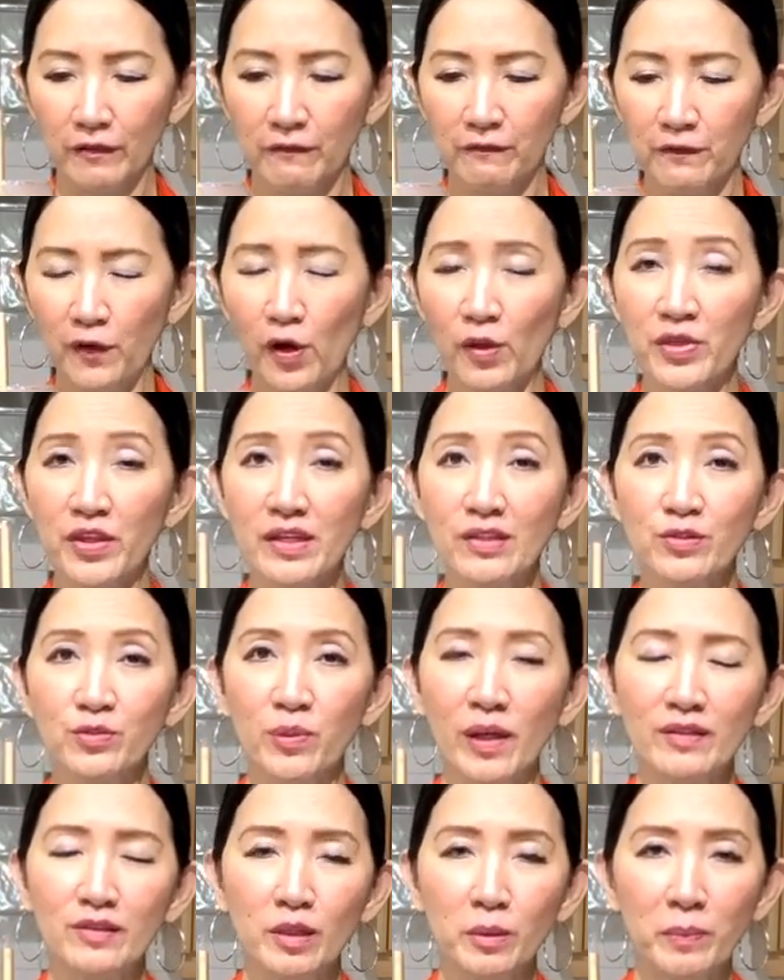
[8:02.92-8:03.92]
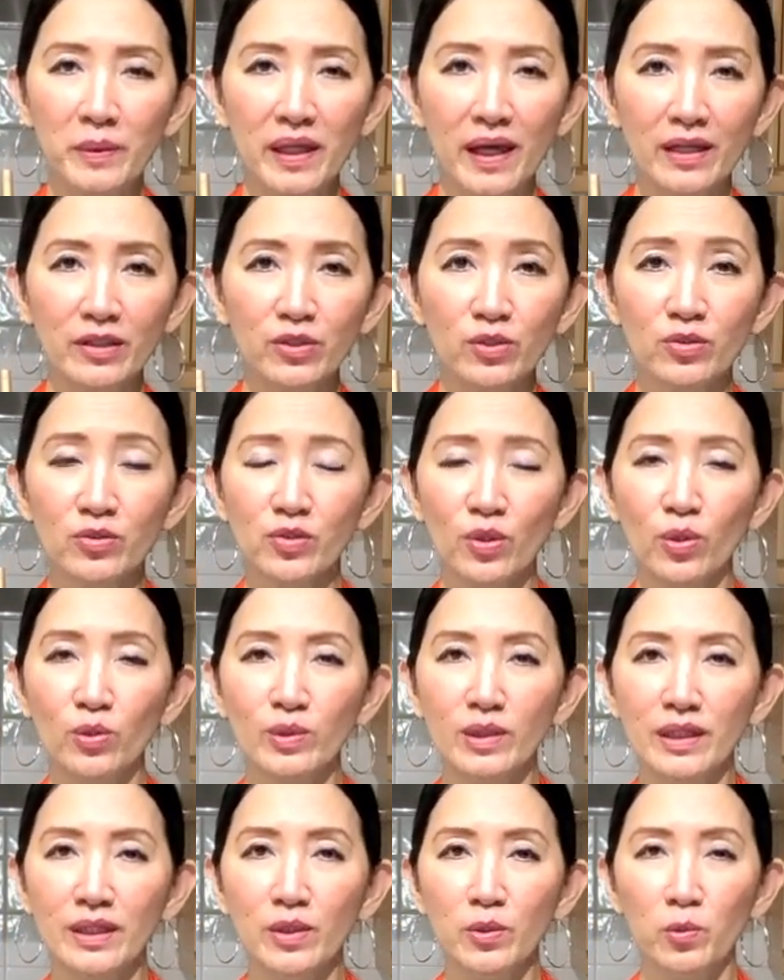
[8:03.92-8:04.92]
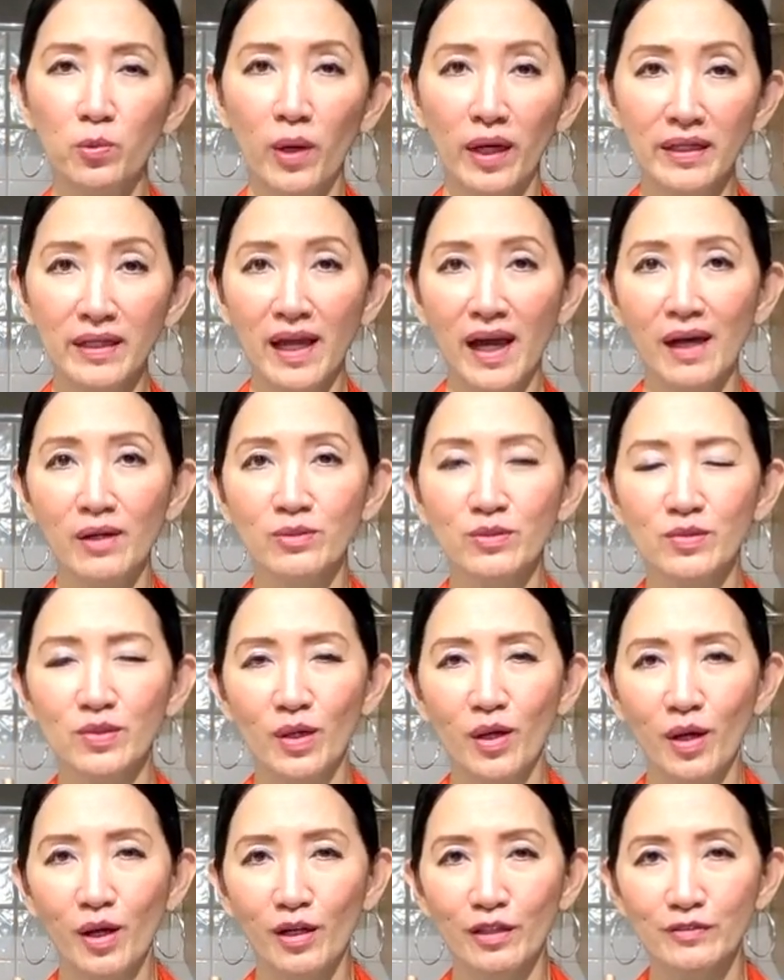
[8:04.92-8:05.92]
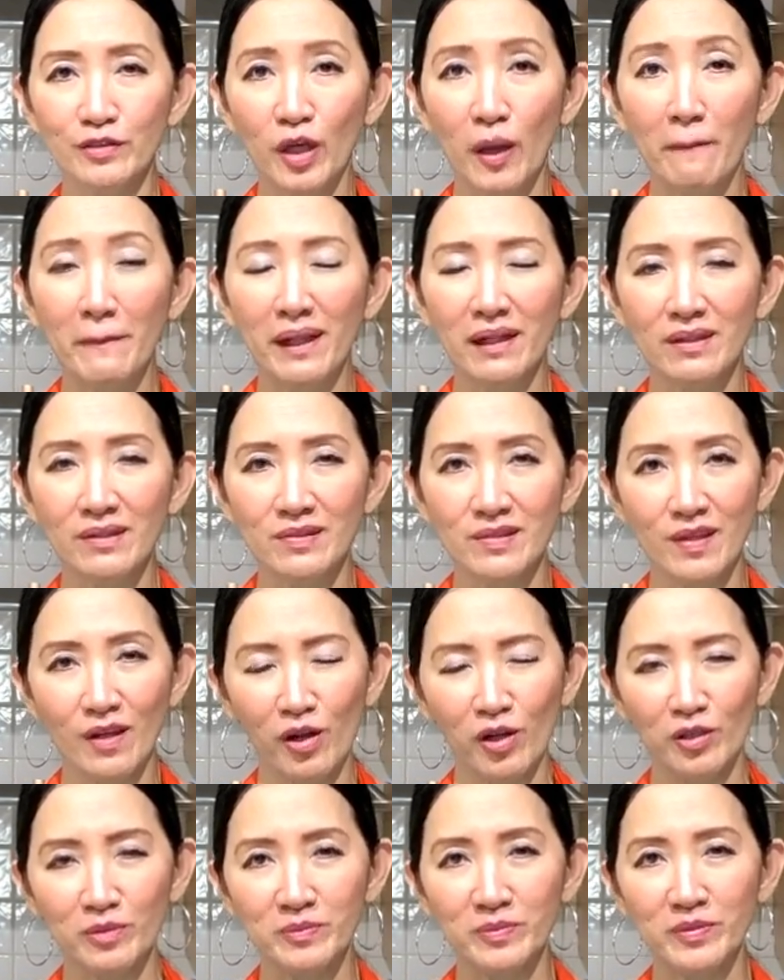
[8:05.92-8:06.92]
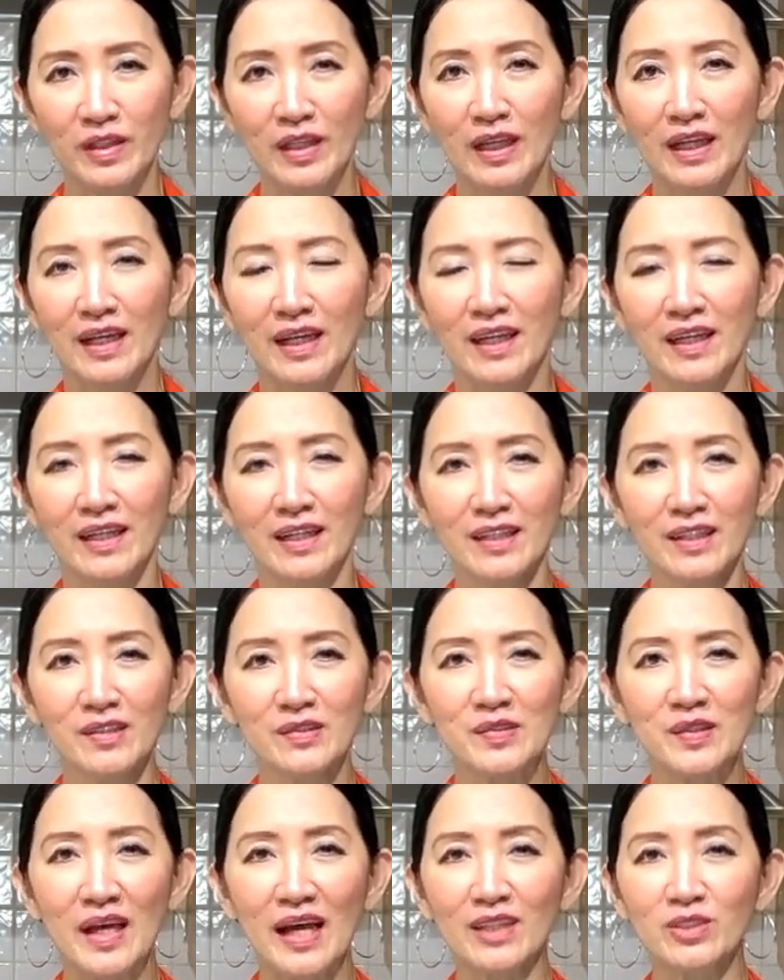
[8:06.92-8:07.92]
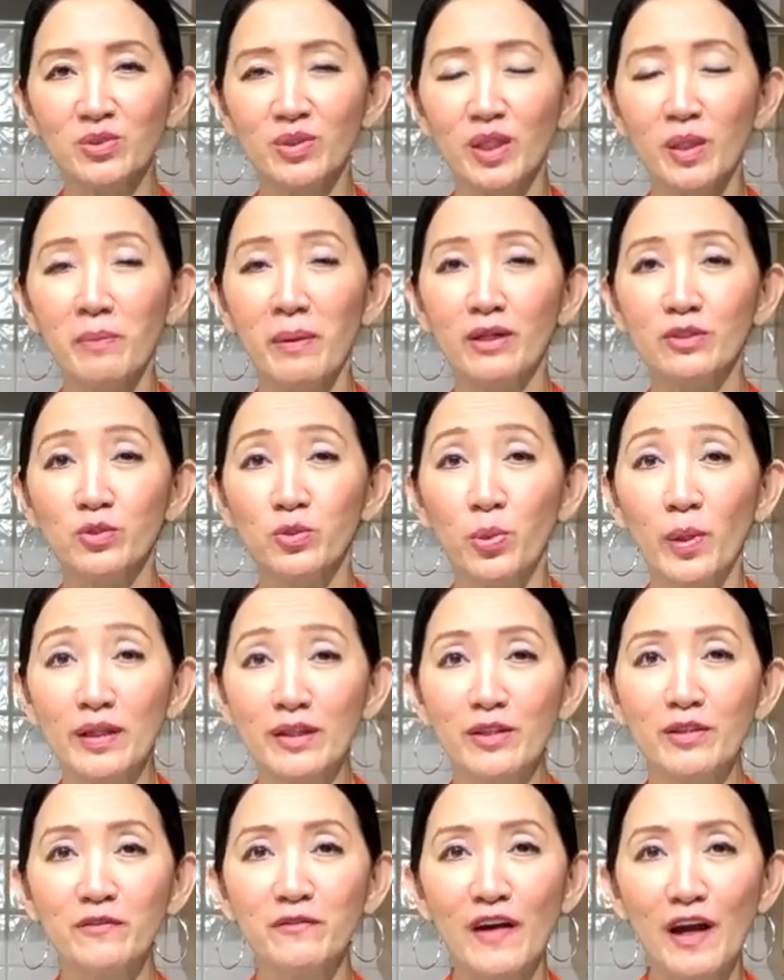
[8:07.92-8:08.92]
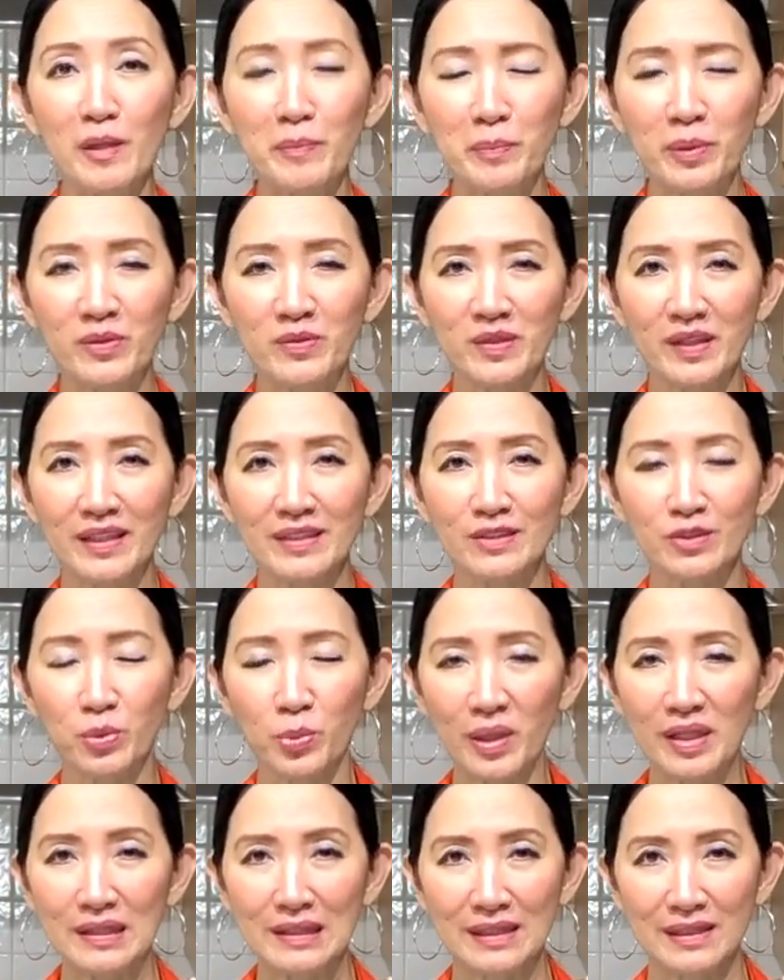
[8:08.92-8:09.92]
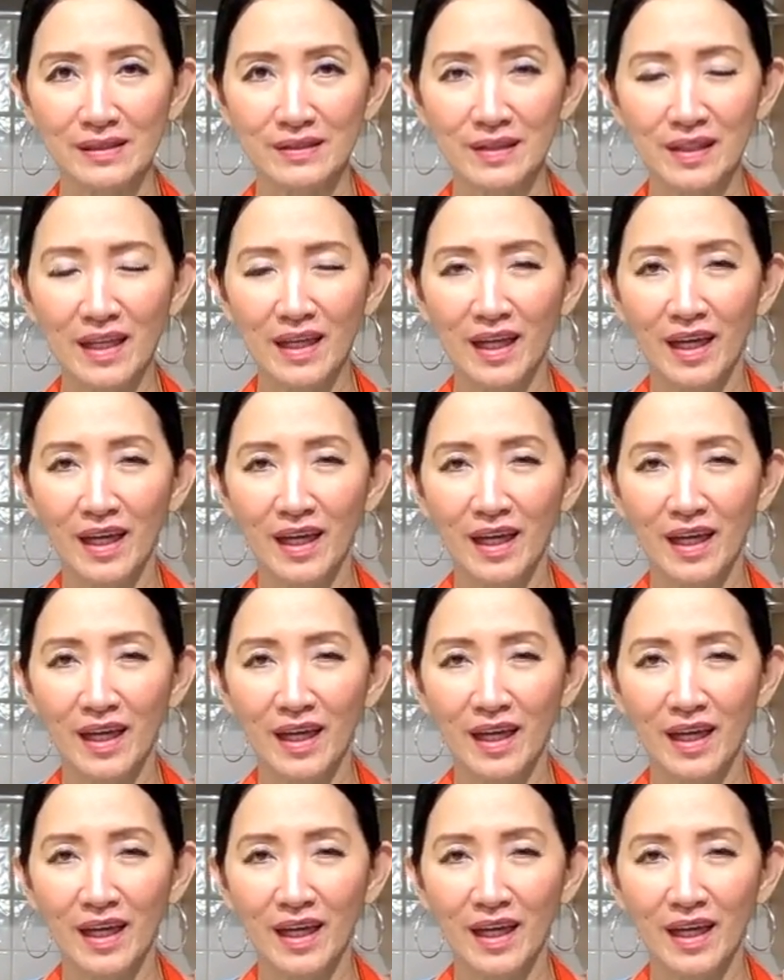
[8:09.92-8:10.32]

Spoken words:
For this recipe, I use only 1 ounce of milk syrup. It is actually about 25% sweetness.